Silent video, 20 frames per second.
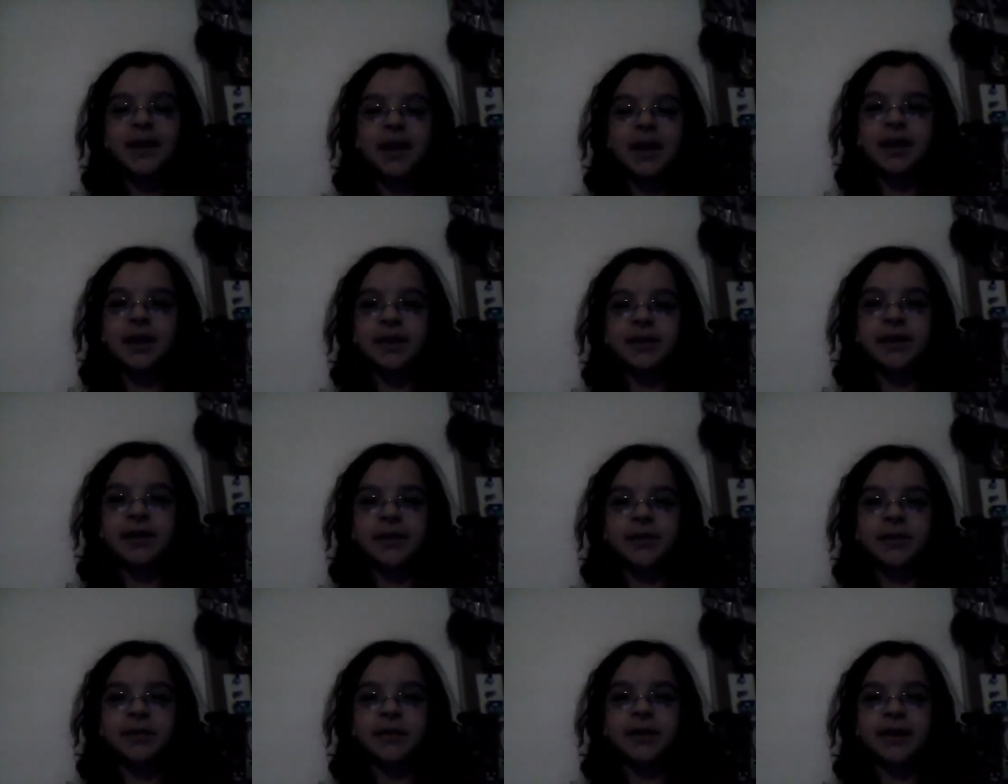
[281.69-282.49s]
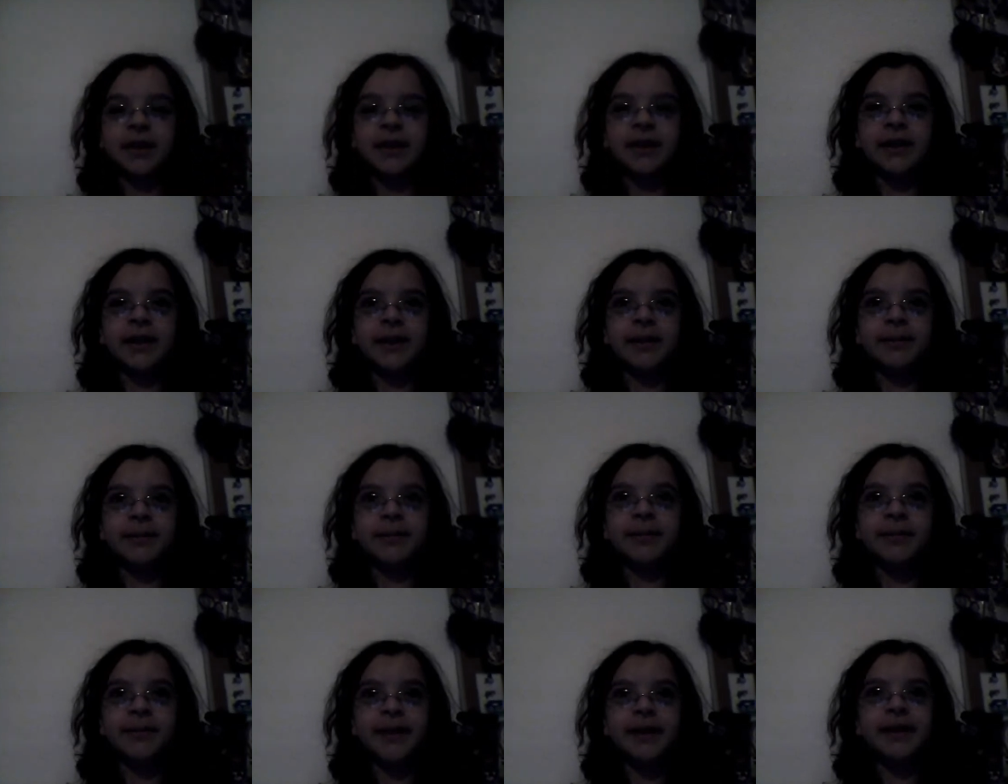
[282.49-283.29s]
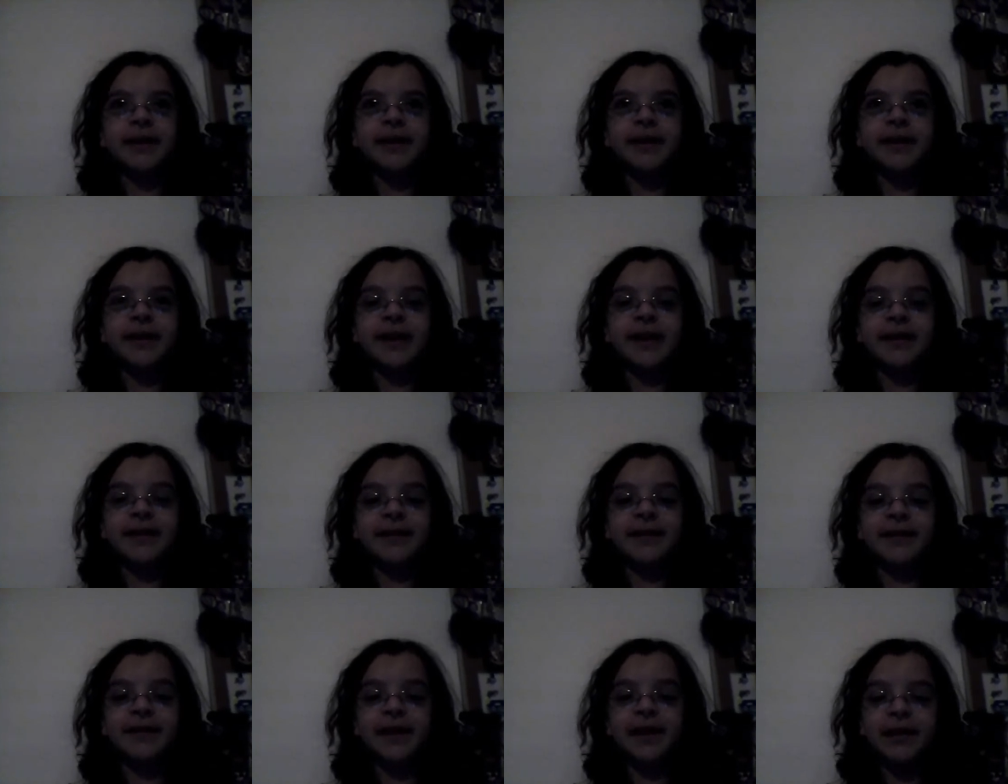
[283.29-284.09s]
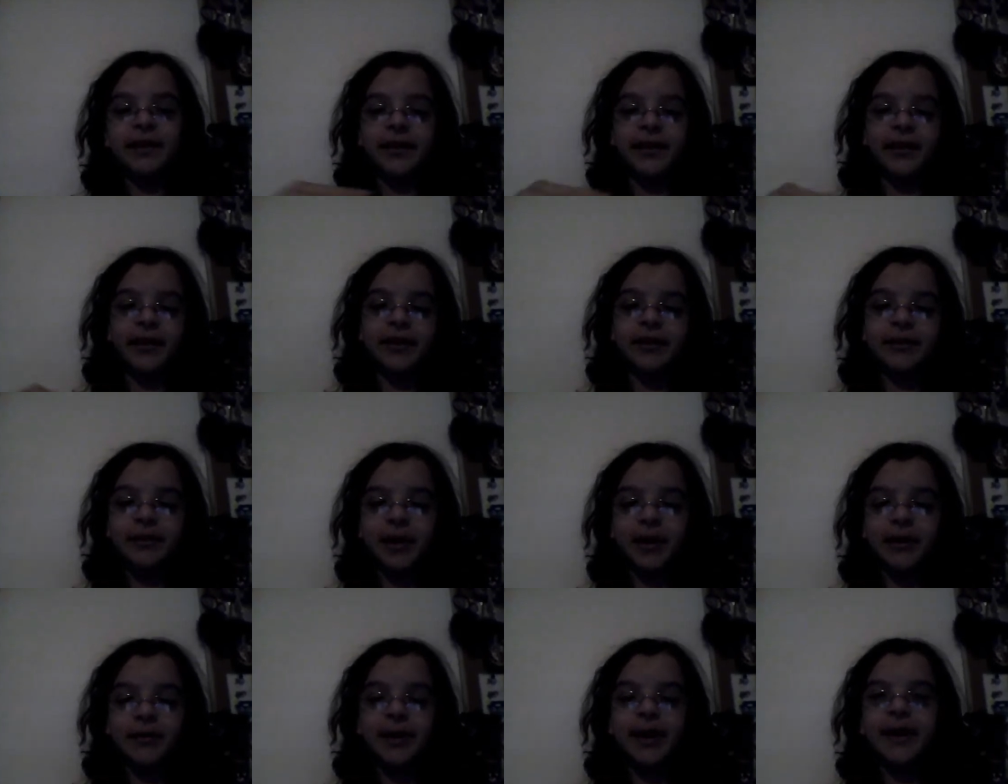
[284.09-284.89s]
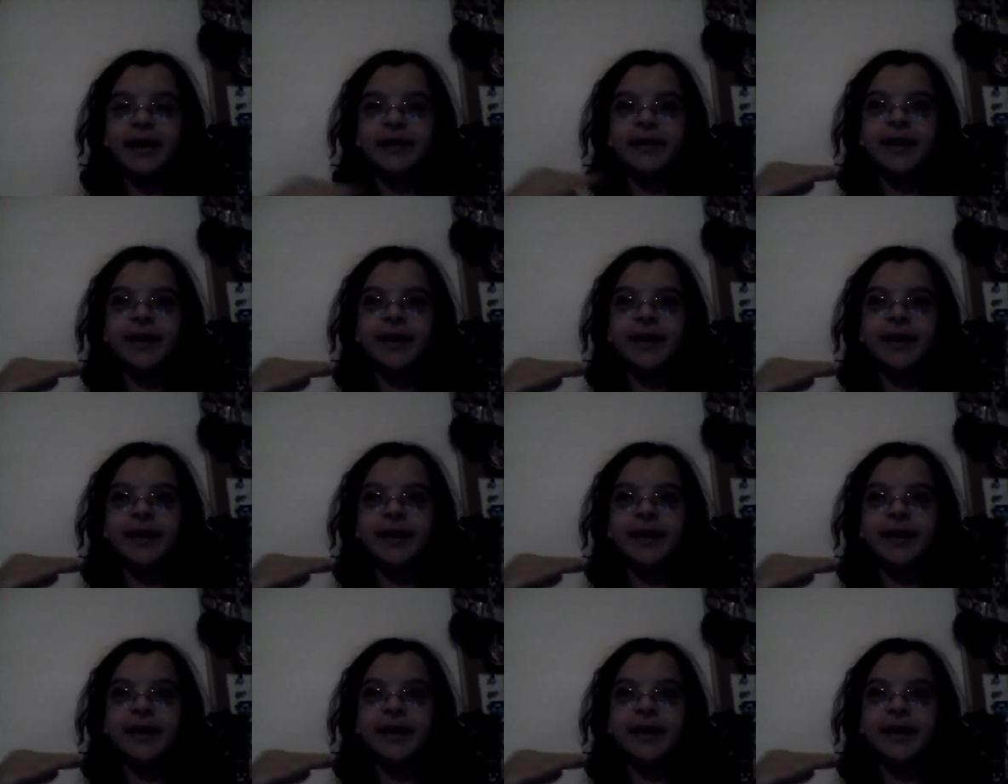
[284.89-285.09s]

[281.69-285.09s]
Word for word: I know that's really lame, but that's still on the runway.